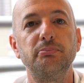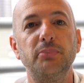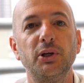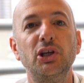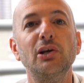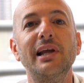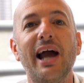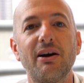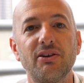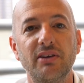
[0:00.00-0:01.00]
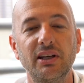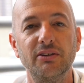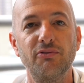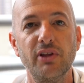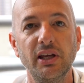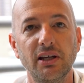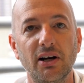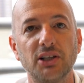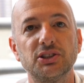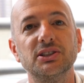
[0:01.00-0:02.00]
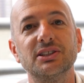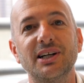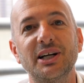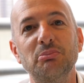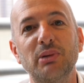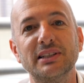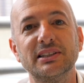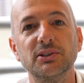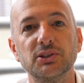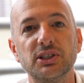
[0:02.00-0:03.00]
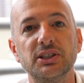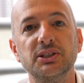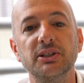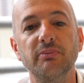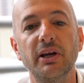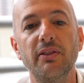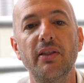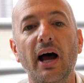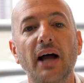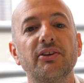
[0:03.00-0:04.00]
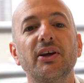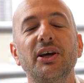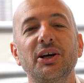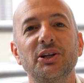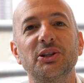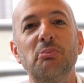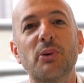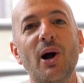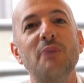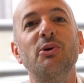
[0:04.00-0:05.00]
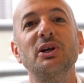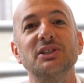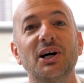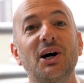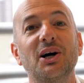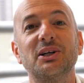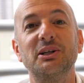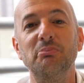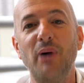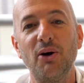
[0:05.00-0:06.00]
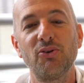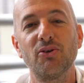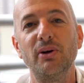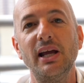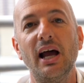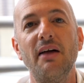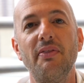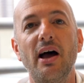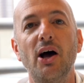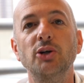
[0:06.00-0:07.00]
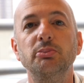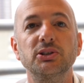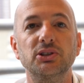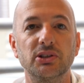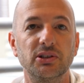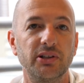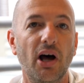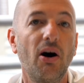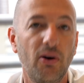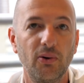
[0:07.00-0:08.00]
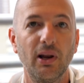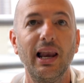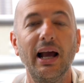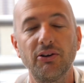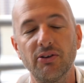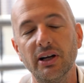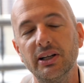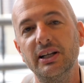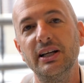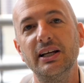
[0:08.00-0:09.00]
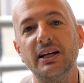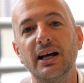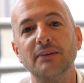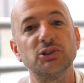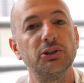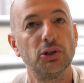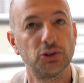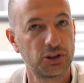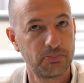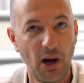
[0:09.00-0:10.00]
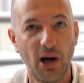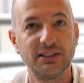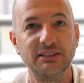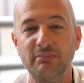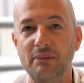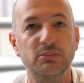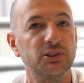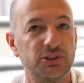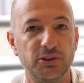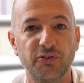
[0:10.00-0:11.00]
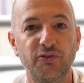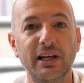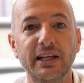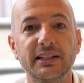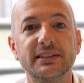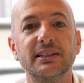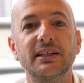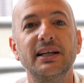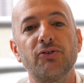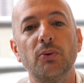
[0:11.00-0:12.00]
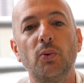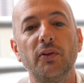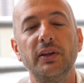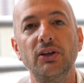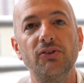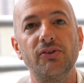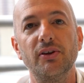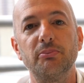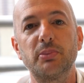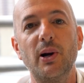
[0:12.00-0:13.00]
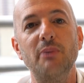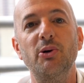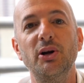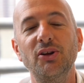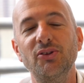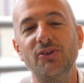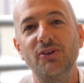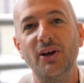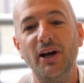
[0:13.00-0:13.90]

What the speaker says: peculiarity of the Argentine political system in that the primaries are compulsory and they're open to the whole electorate, so not just party members or affiliates. So what these primaries